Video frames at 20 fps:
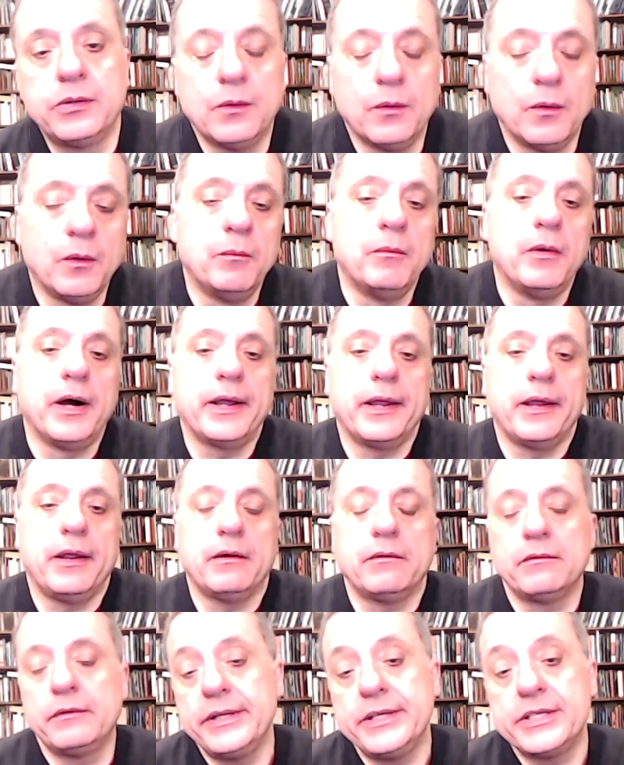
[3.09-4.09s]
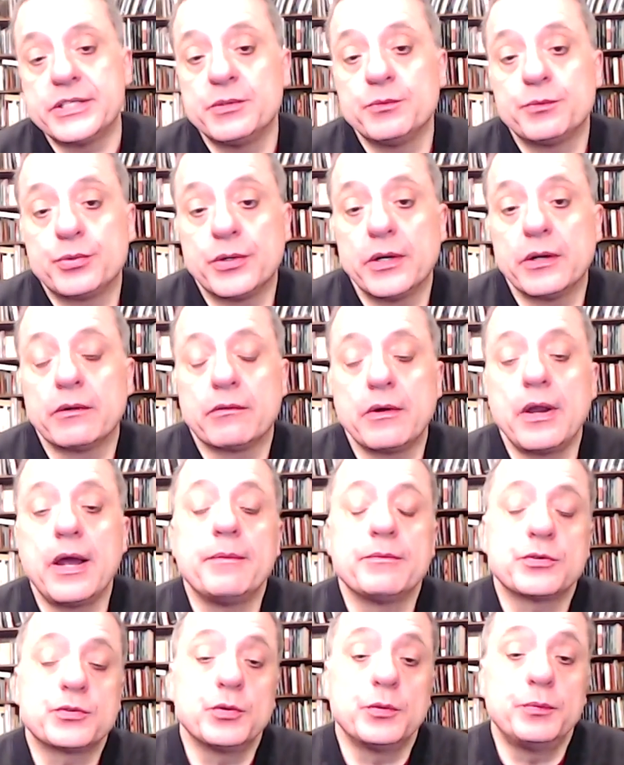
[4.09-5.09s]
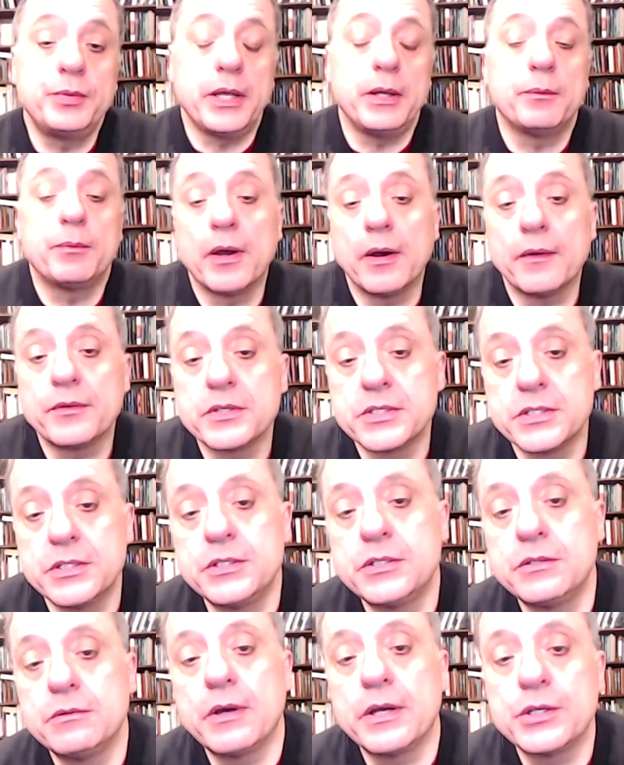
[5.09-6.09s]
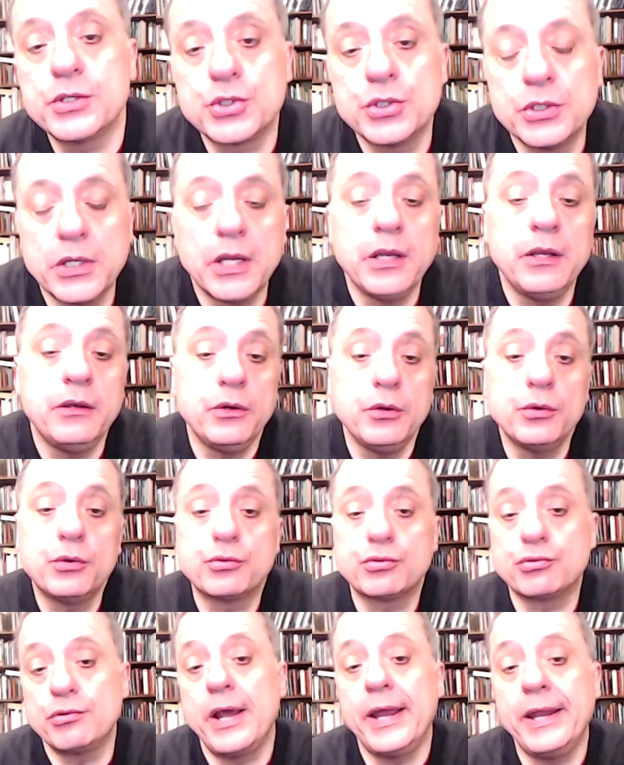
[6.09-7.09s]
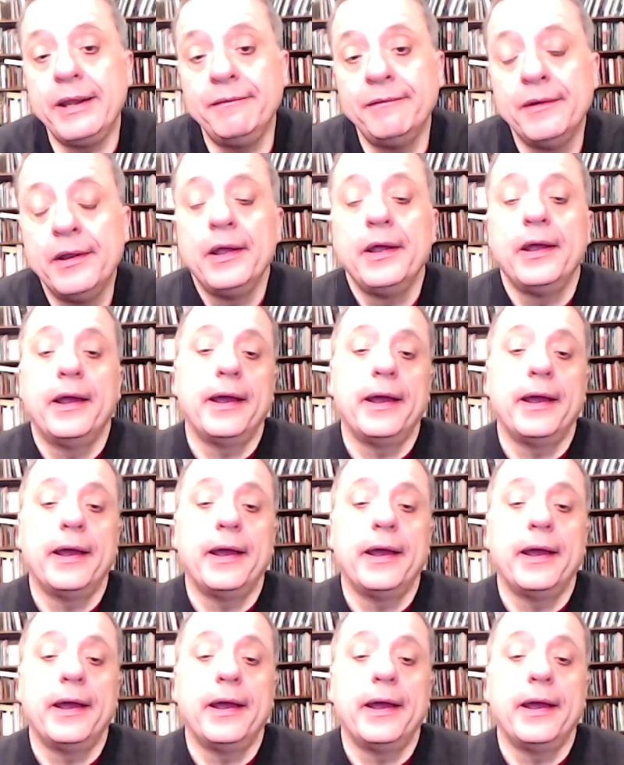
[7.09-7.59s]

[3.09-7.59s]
all my recent programs, will be about the situation in Ukraine